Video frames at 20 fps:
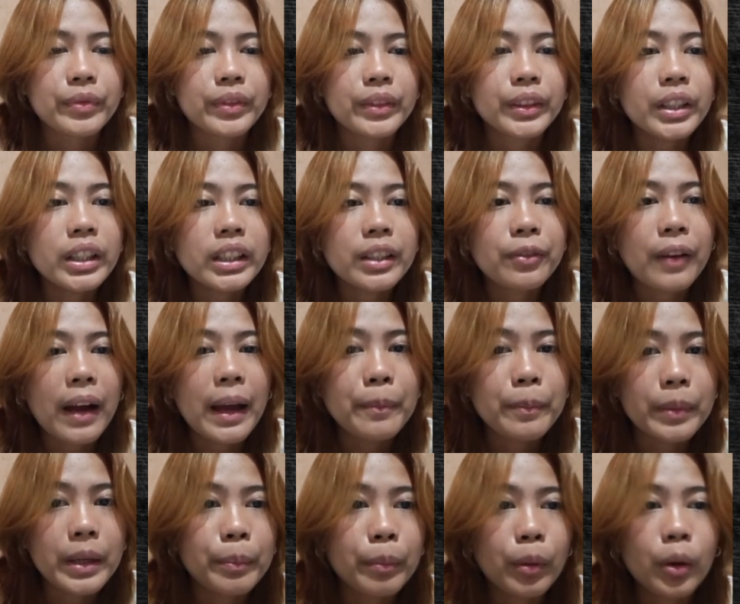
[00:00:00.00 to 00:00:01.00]
35
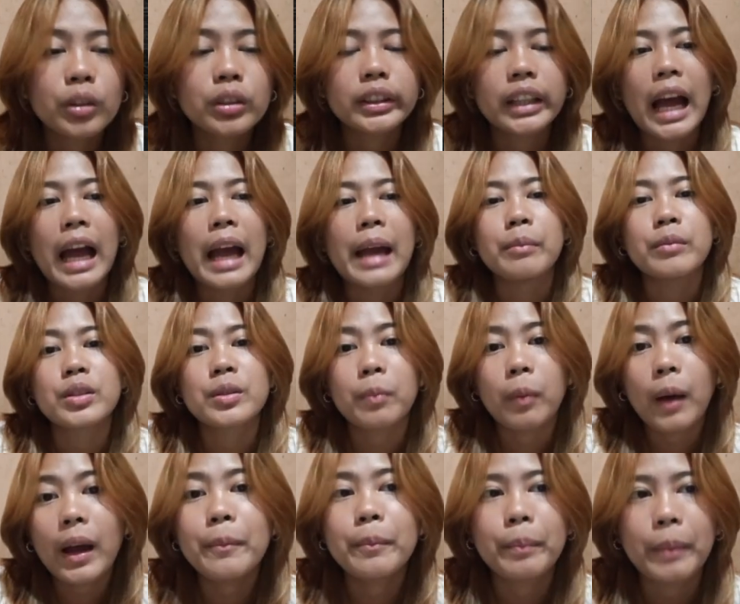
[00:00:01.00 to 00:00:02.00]
people times
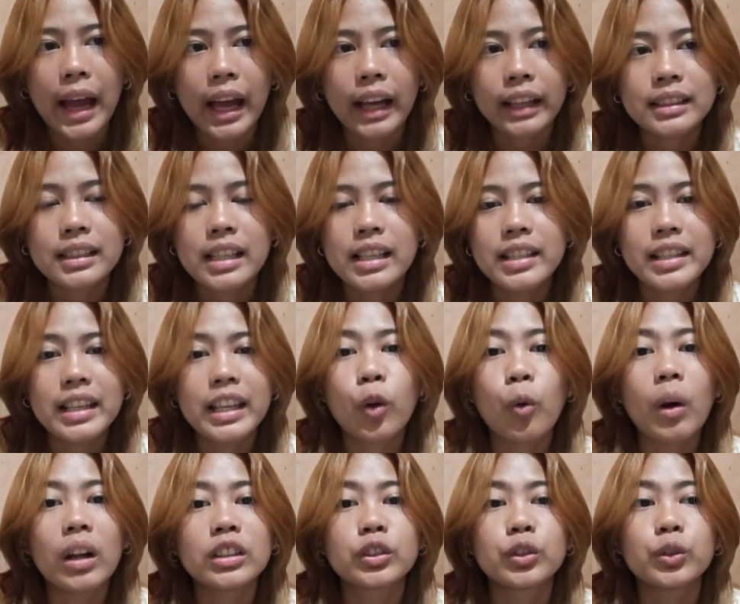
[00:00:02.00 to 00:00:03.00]
5 packs is
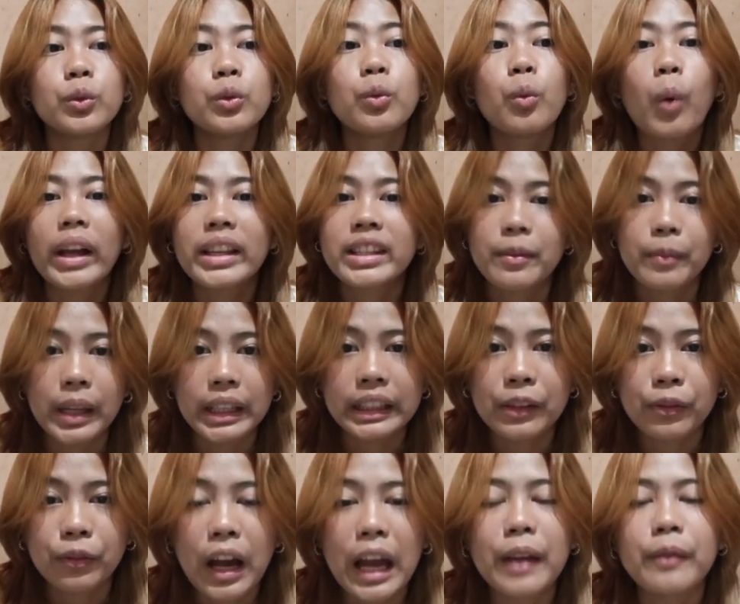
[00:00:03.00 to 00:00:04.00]
equal to
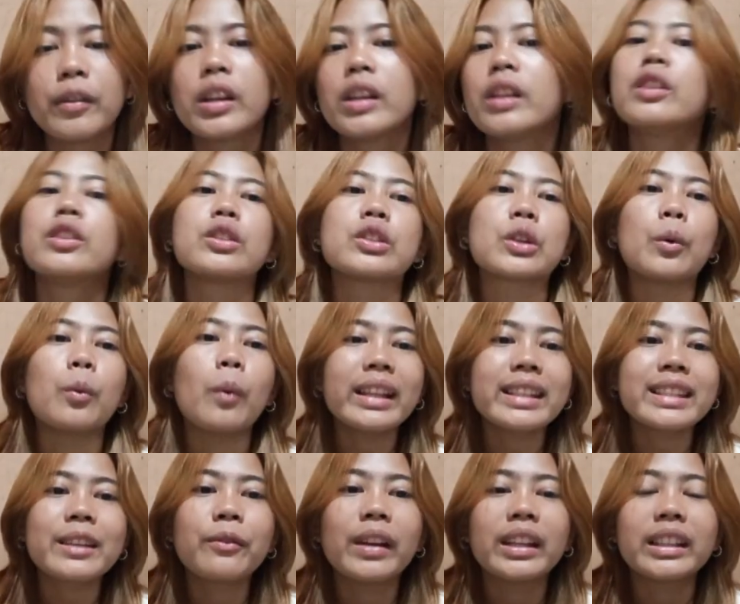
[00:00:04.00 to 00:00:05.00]
175. So
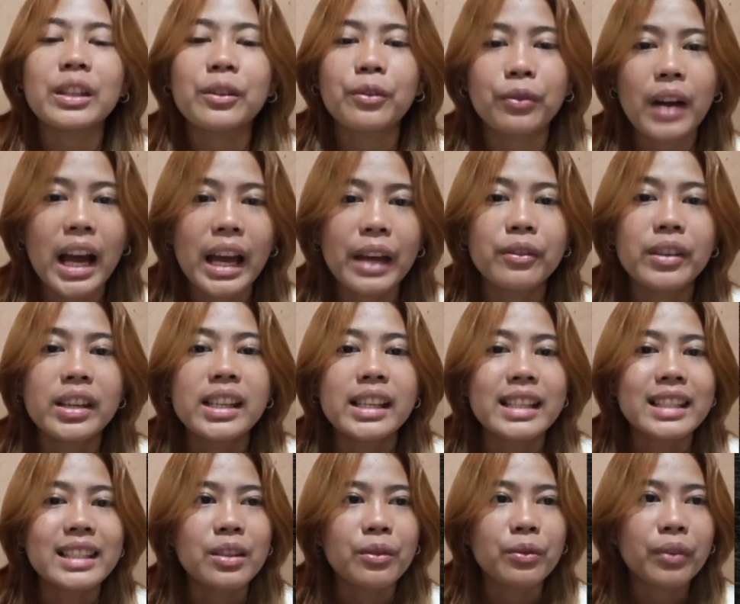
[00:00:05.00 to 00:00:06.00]
175
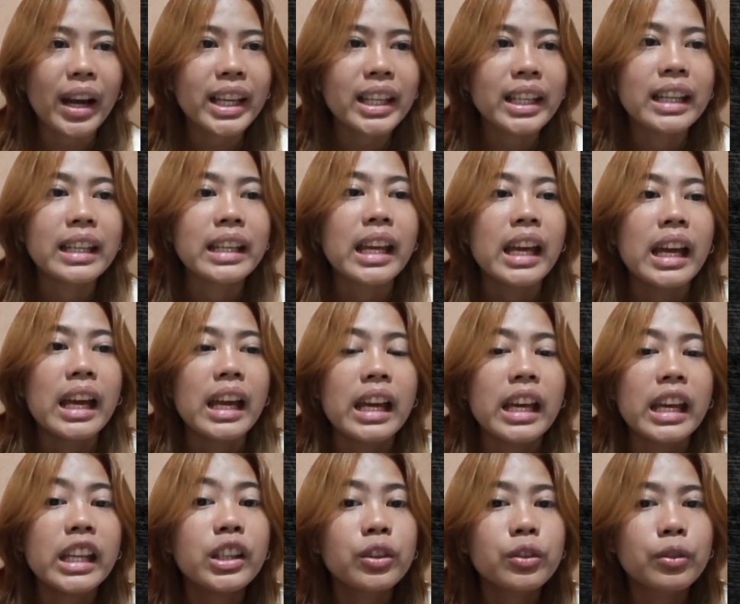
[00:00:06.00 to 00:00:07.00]
is divided
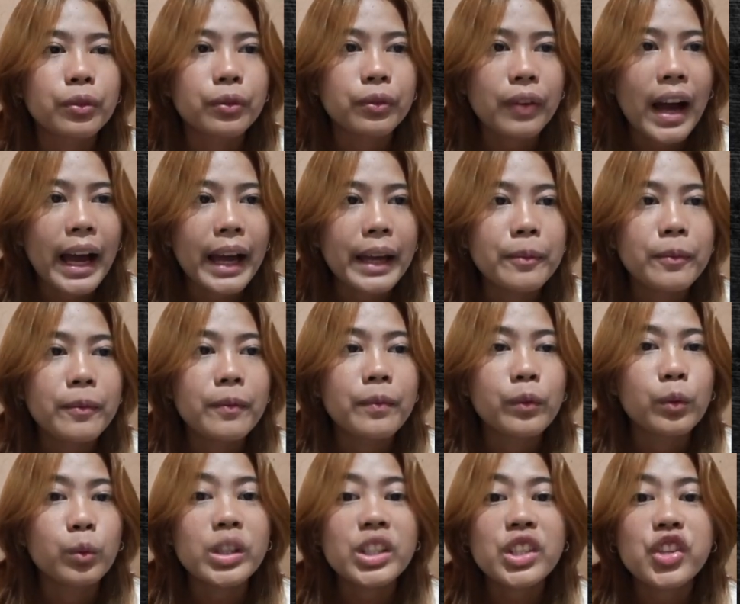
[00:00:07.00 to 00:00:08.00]
into 5,
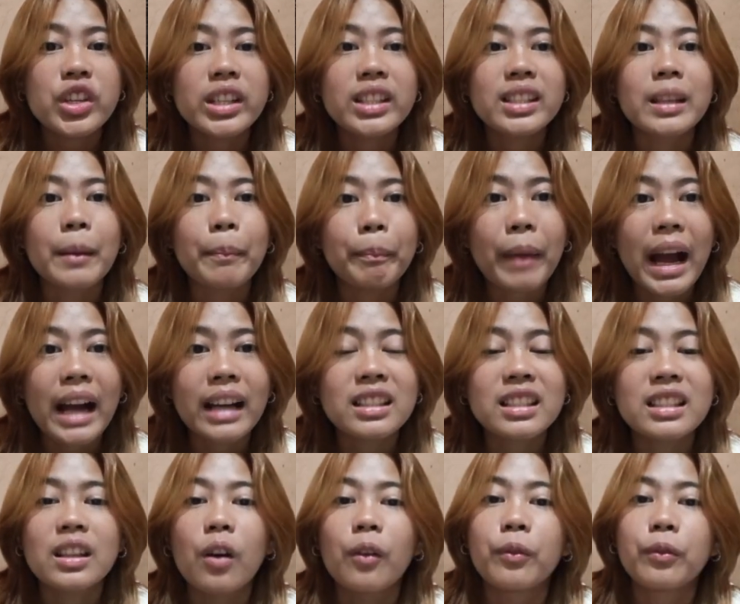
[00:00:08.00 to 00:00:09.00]
which is the
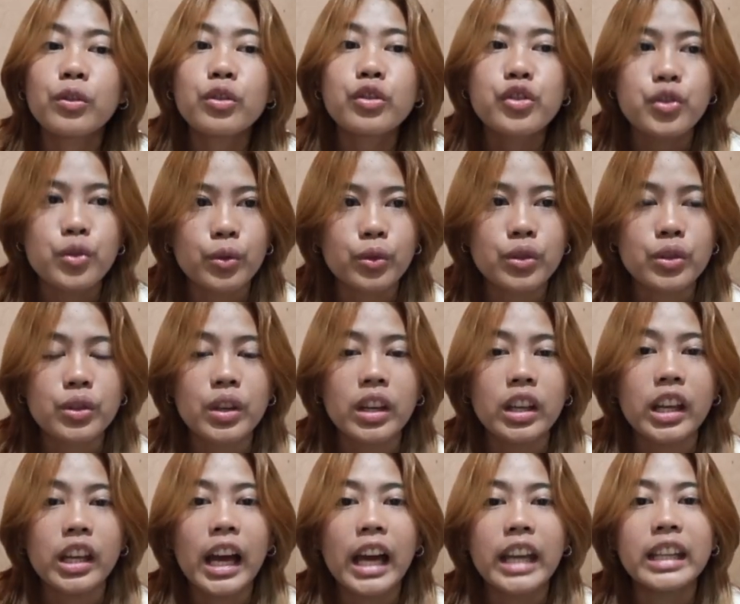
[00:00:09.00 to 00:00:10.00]
packs of fruit juice,
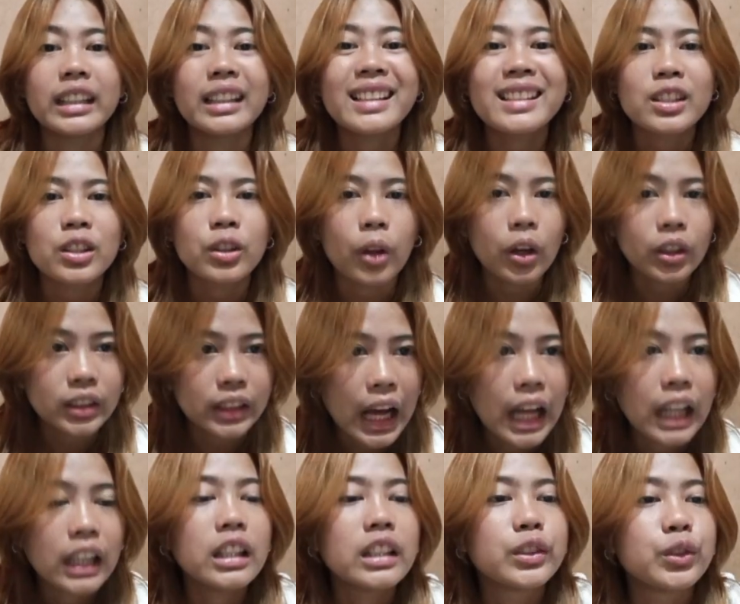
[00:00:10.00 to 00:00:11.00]
and it is
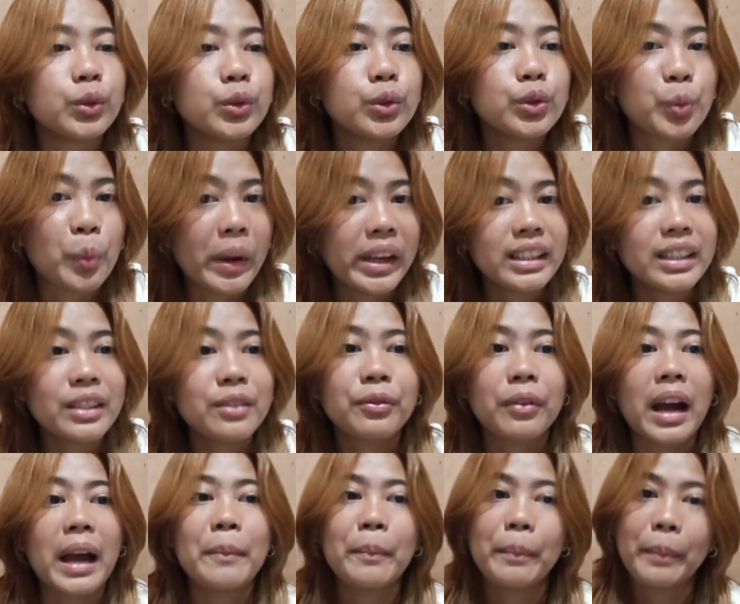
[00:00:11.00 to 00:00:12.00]
total to
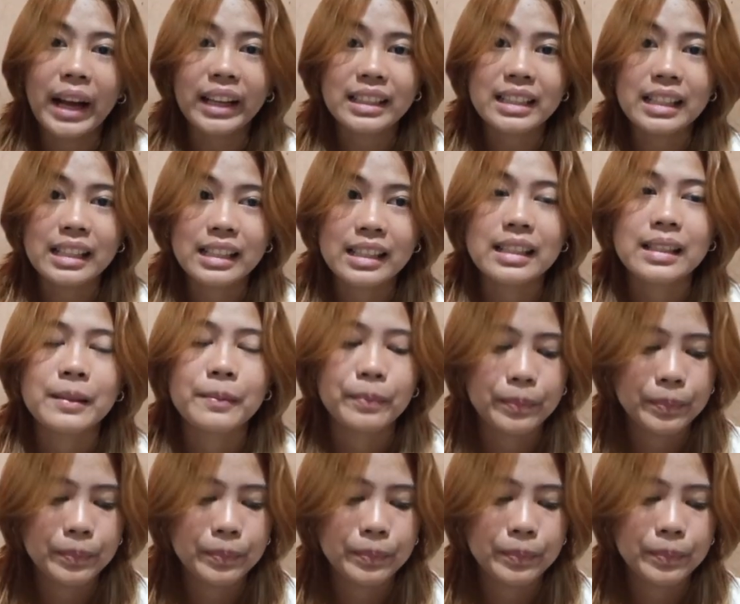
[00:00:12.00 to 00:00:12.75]
25 boxes.